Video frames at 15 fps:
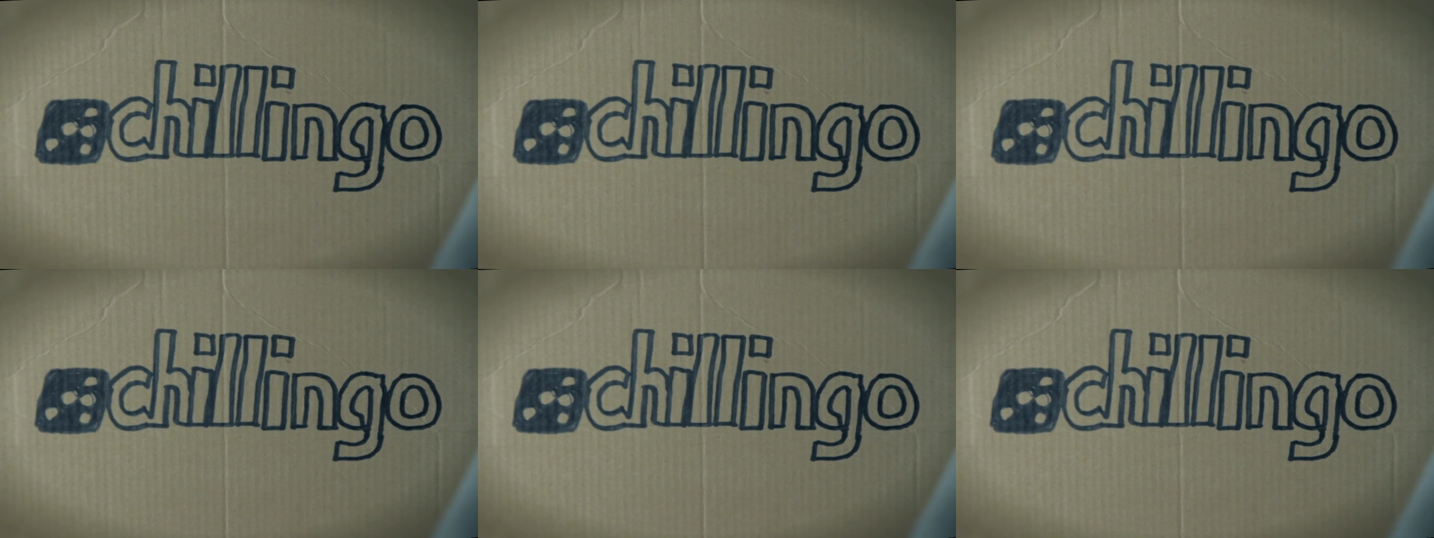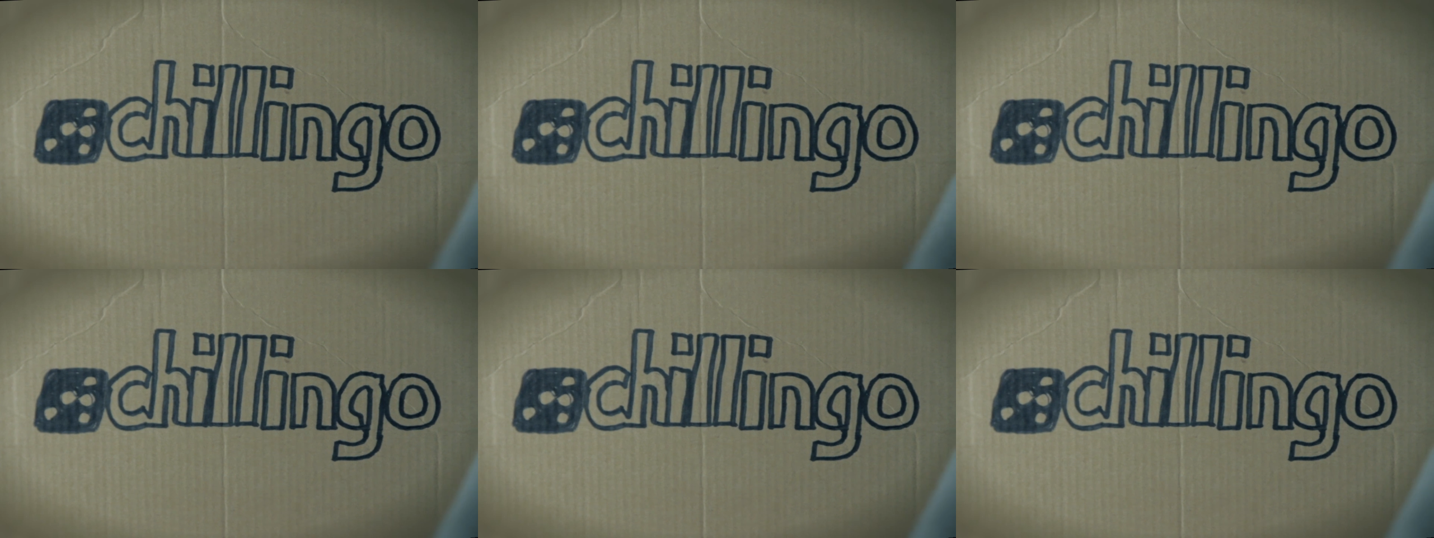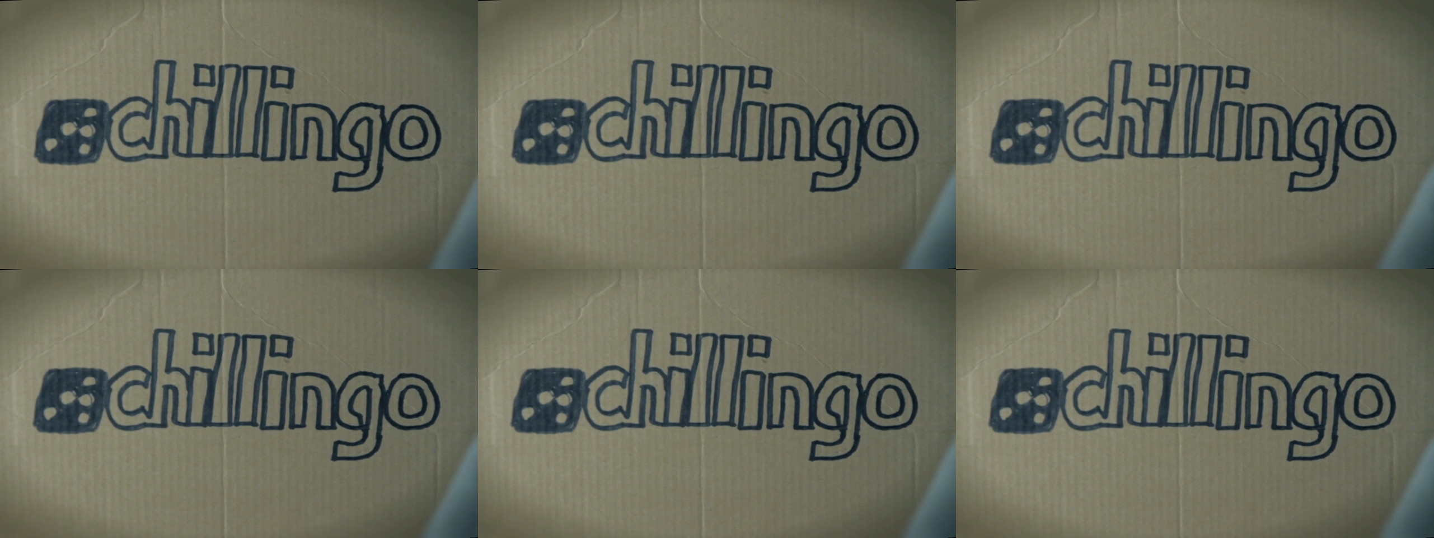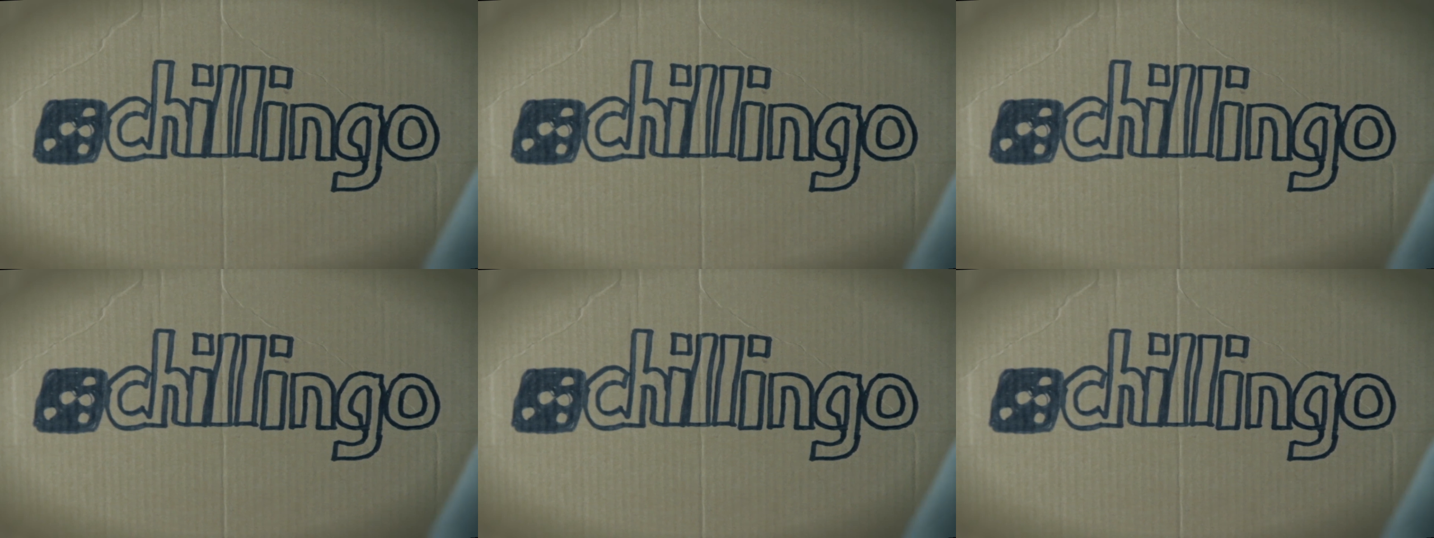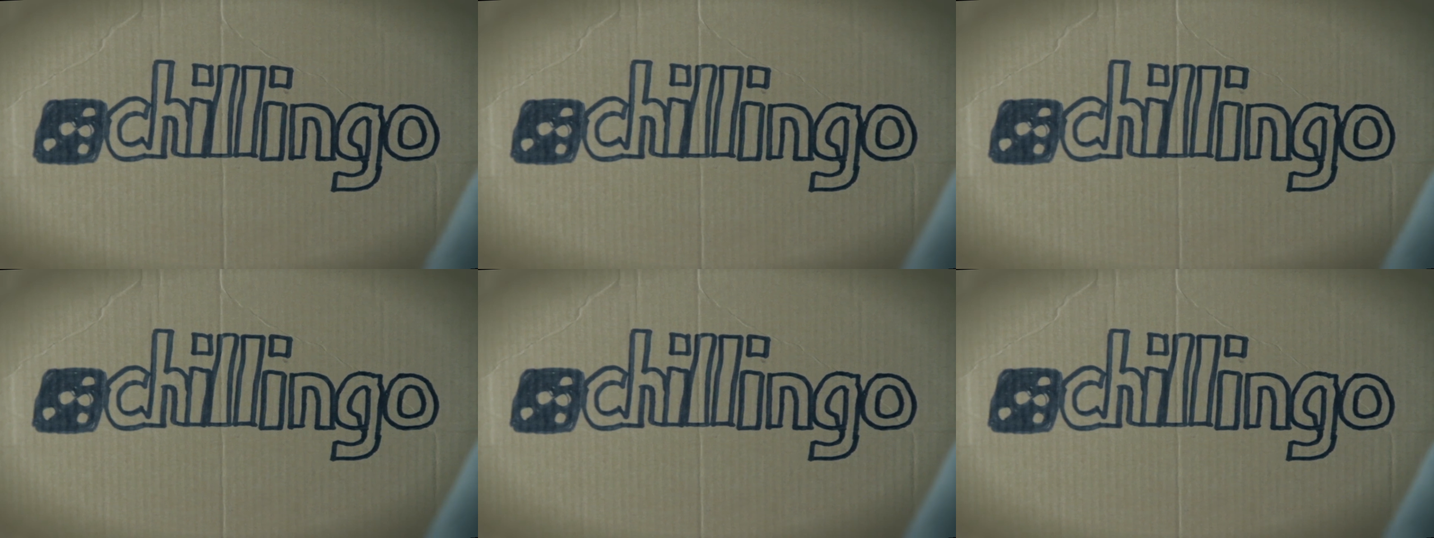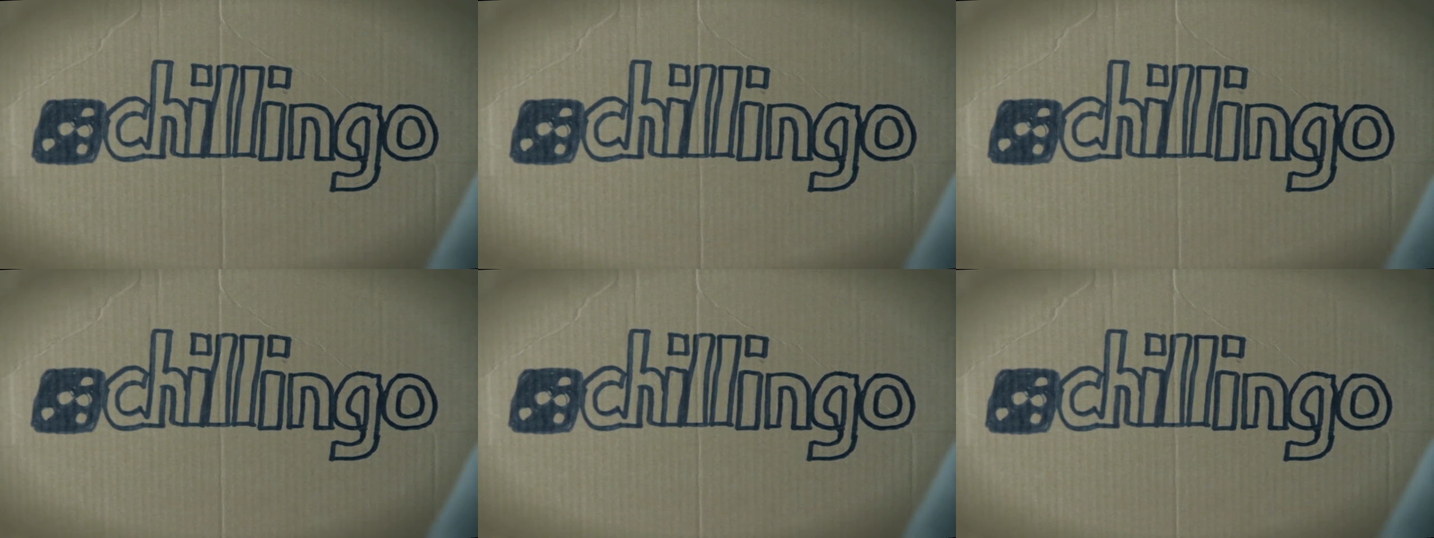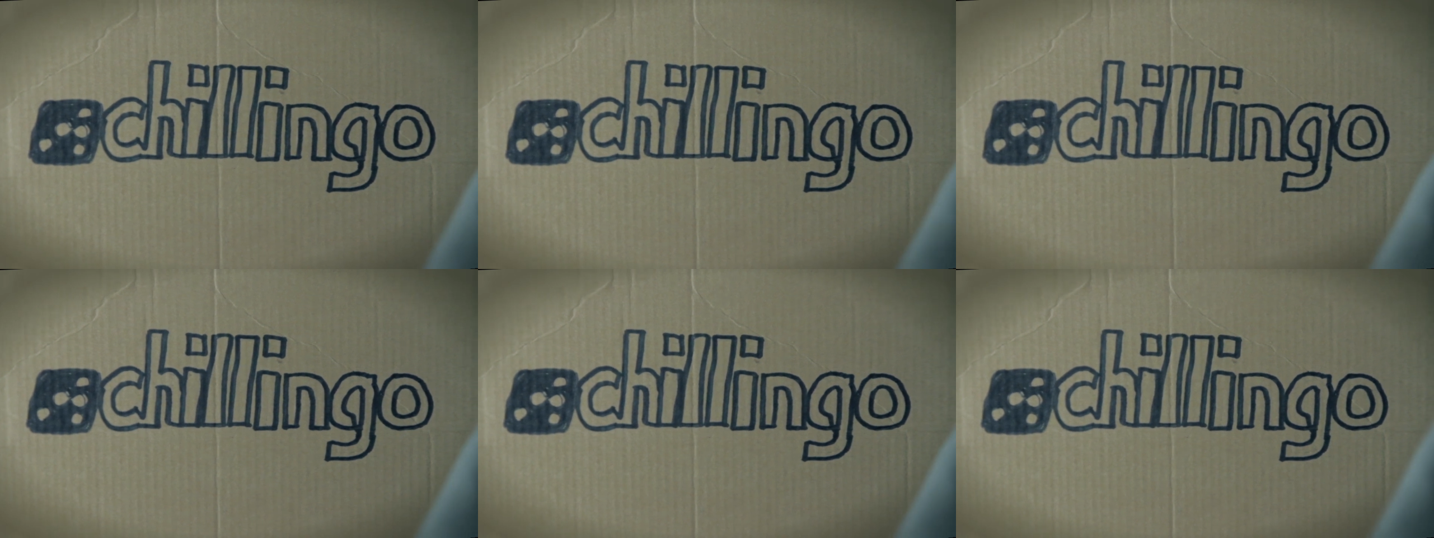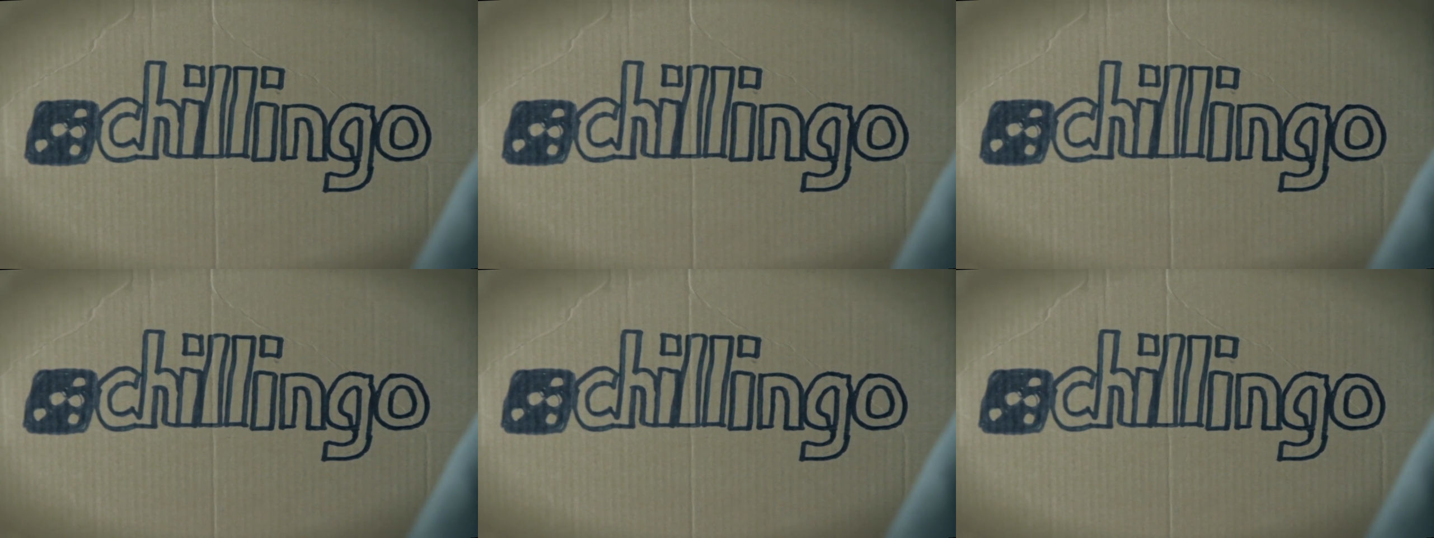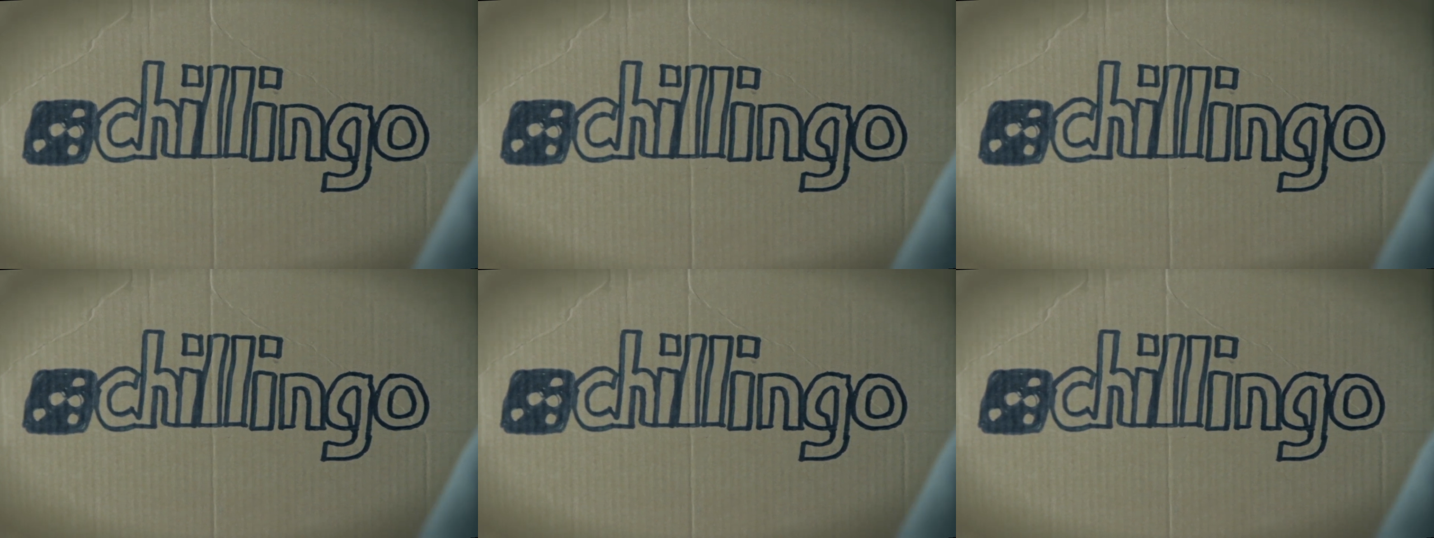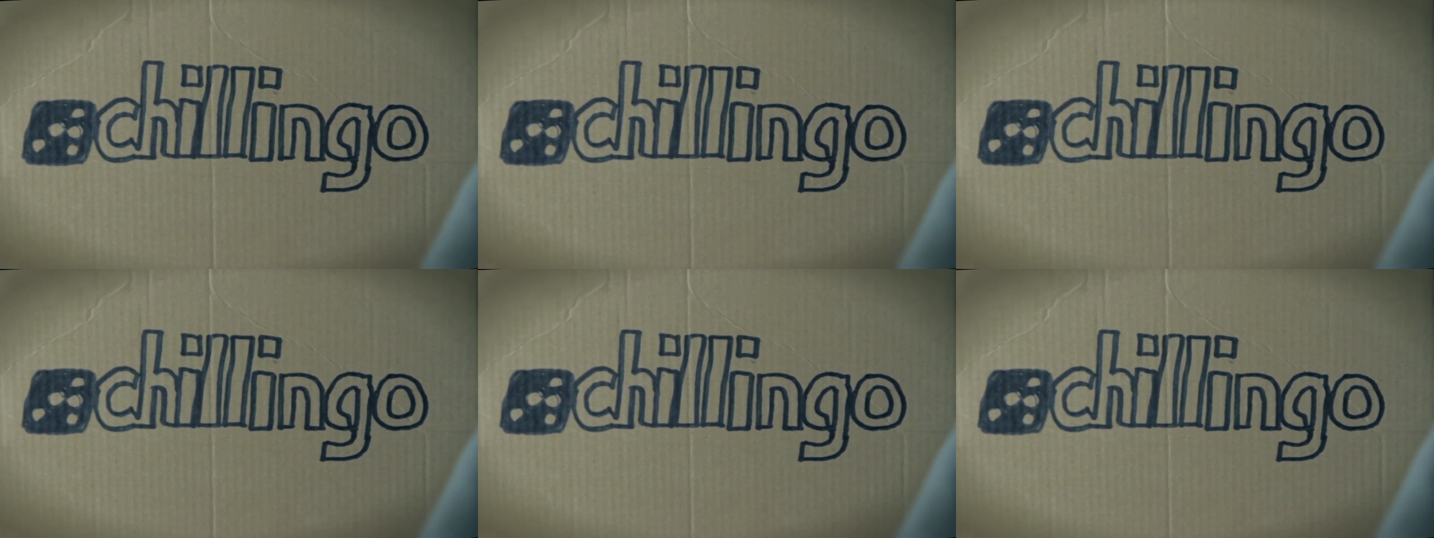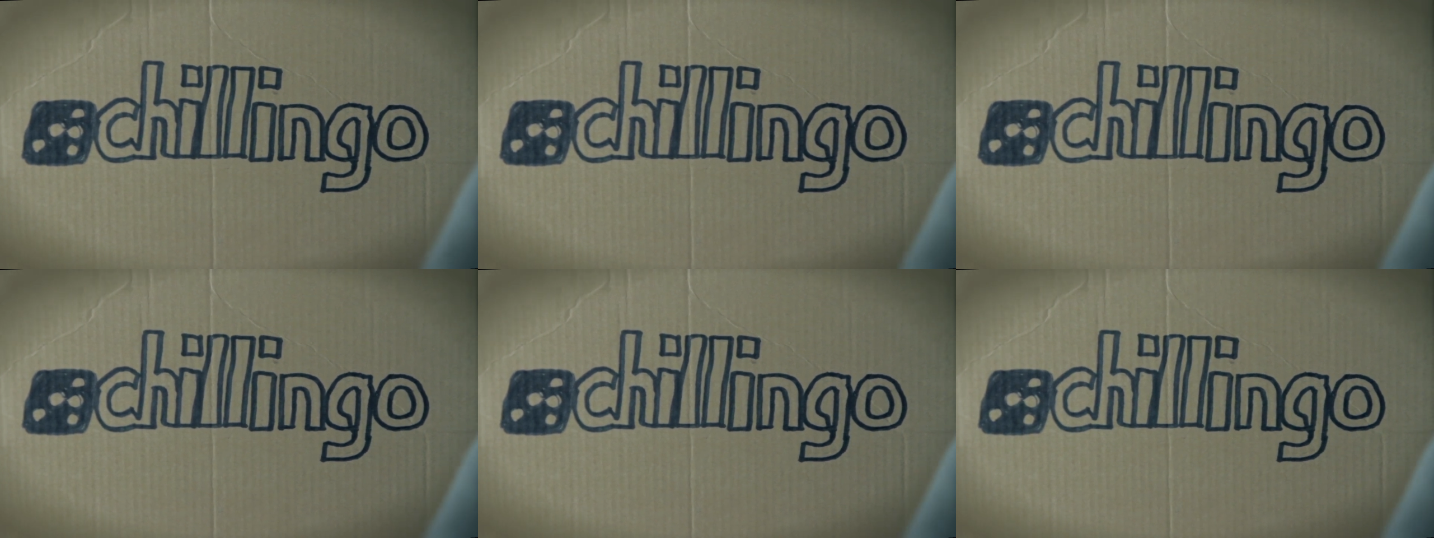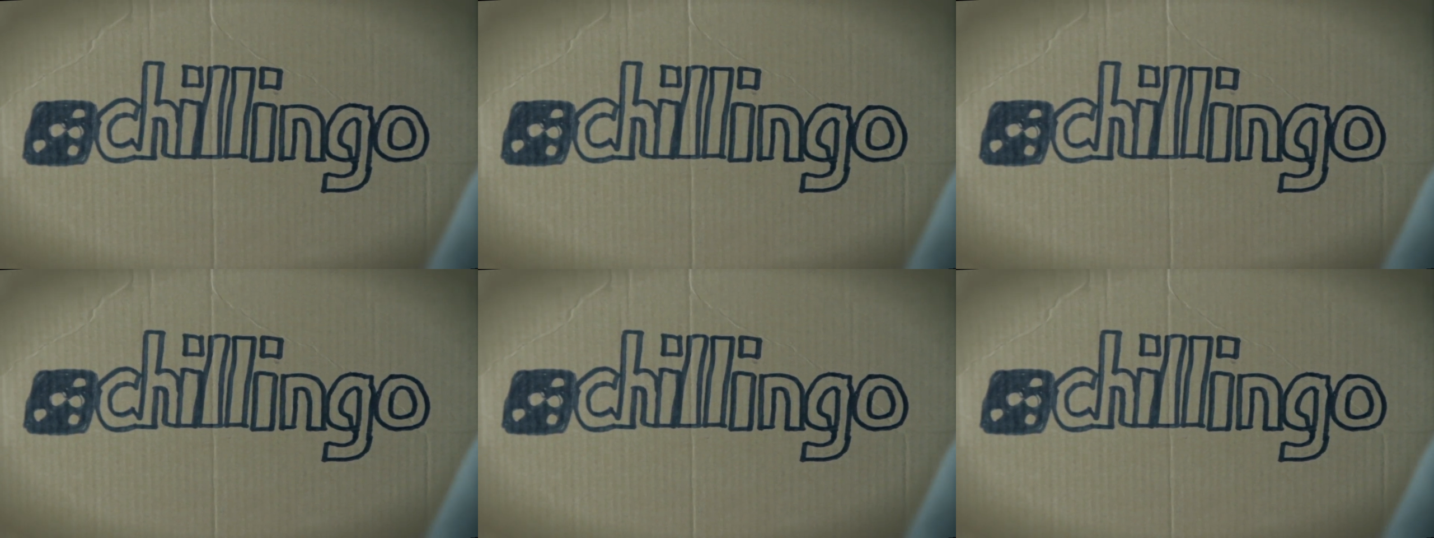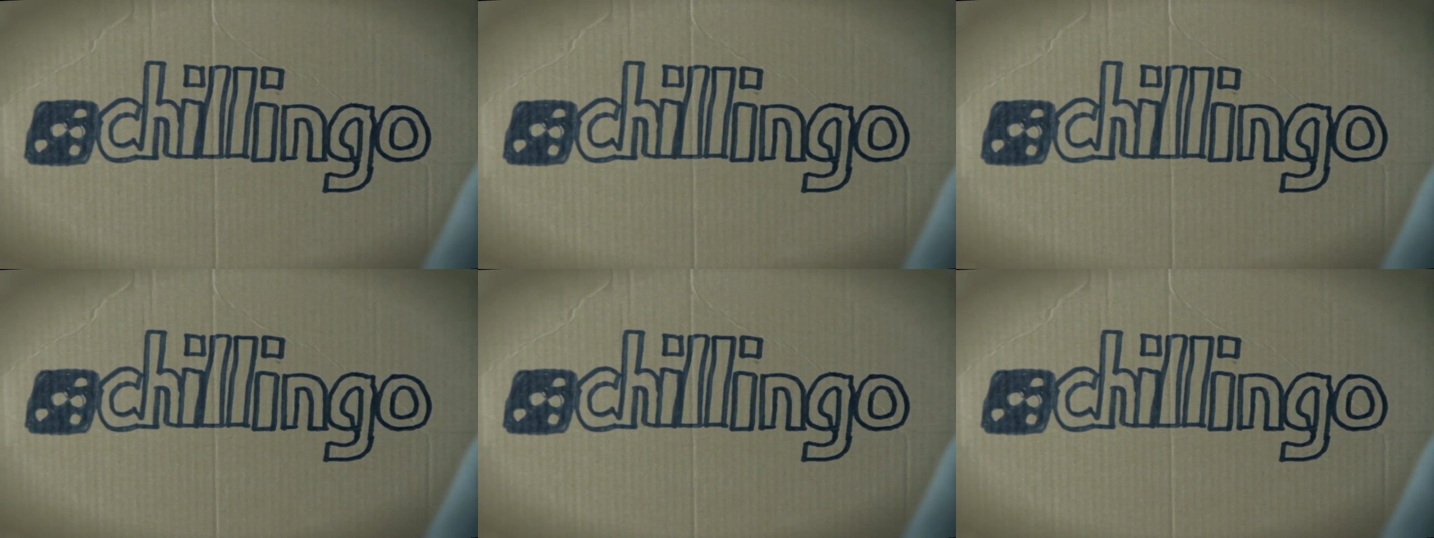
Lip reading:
Nobody's mouth can be seen.